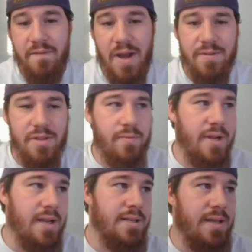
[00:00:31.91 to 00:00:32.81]

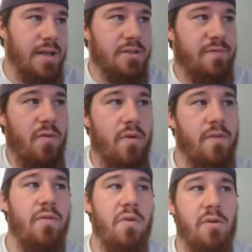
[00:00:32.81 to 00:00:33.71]
5-3 ATS,
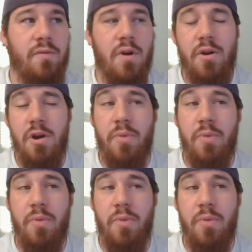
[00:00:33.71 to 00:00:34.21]
4-4 over under.